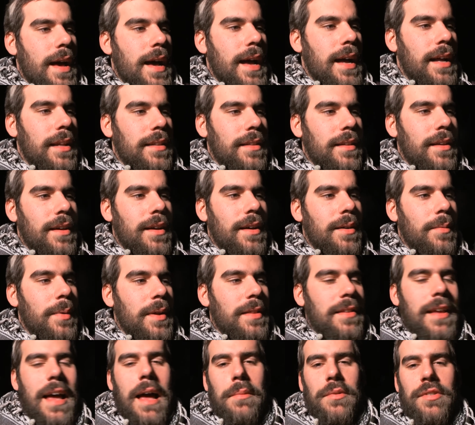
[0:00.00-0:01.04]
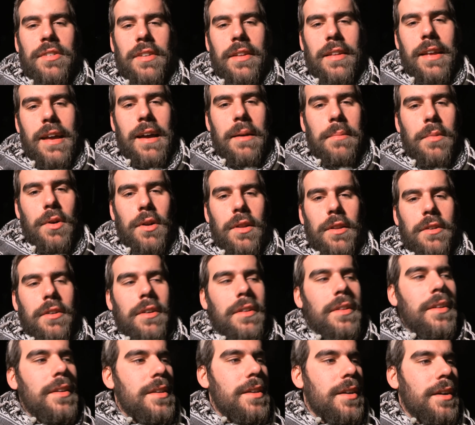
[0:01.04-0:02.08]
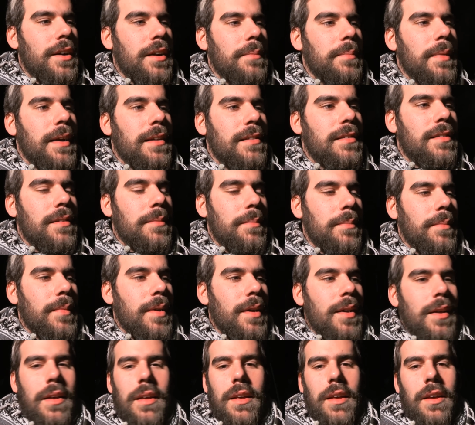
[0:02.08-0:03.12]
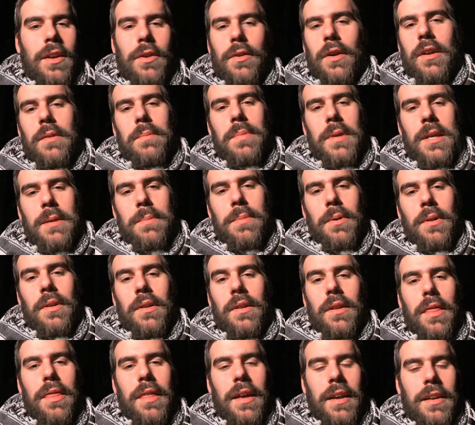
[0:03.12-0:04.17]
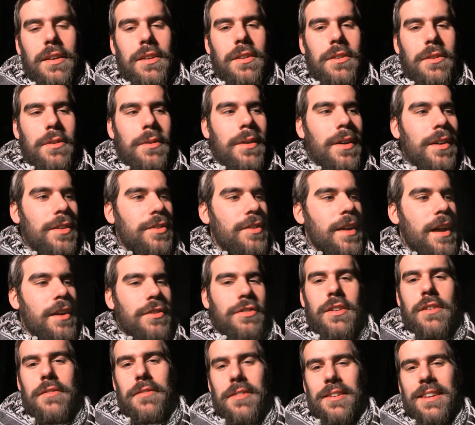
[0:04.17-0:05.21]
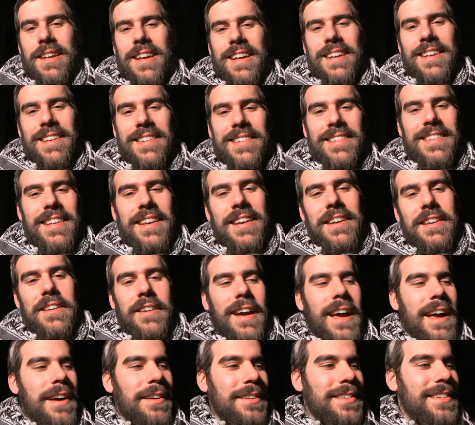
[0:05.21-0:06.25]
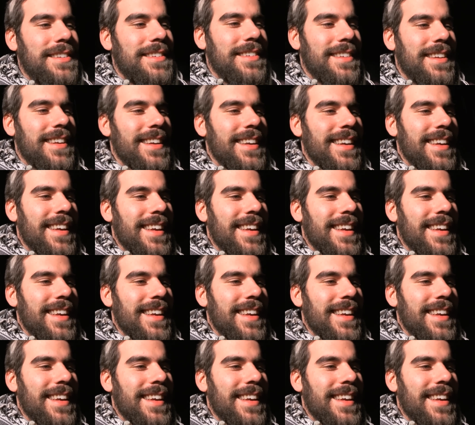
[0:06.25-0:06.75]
and went to Amsterdam earlier in the year, met some great people, and thank you, Shashi, for letting us stay at your house.